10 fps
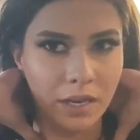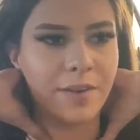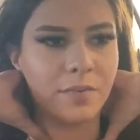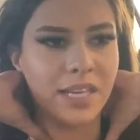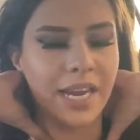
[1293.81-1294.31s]
He
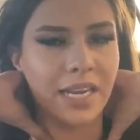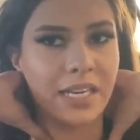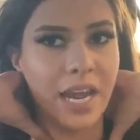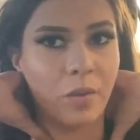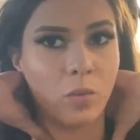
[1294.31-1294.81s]
was like,
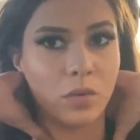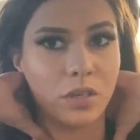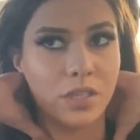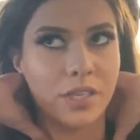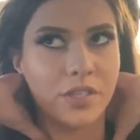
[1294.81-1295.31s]
now
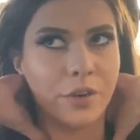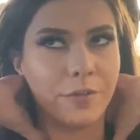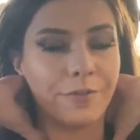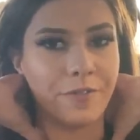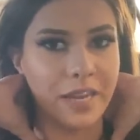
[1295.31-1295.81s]
does your
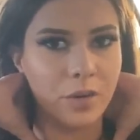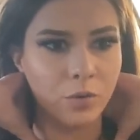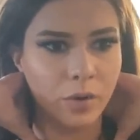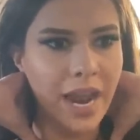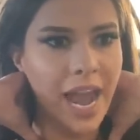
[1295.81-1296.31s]
feet
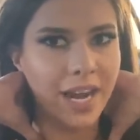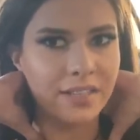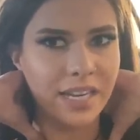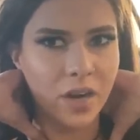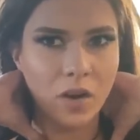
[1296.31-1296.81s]

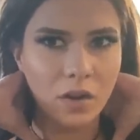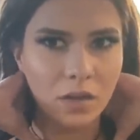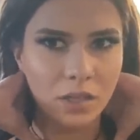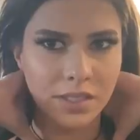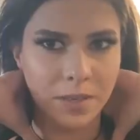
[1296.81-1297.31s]
react at
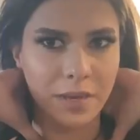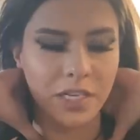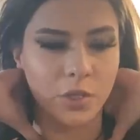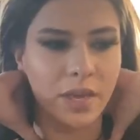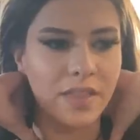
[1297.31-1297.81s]
all to me
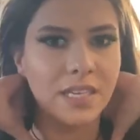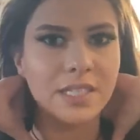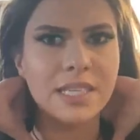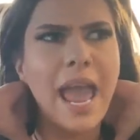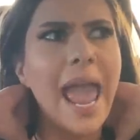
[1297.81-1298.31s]
doing this?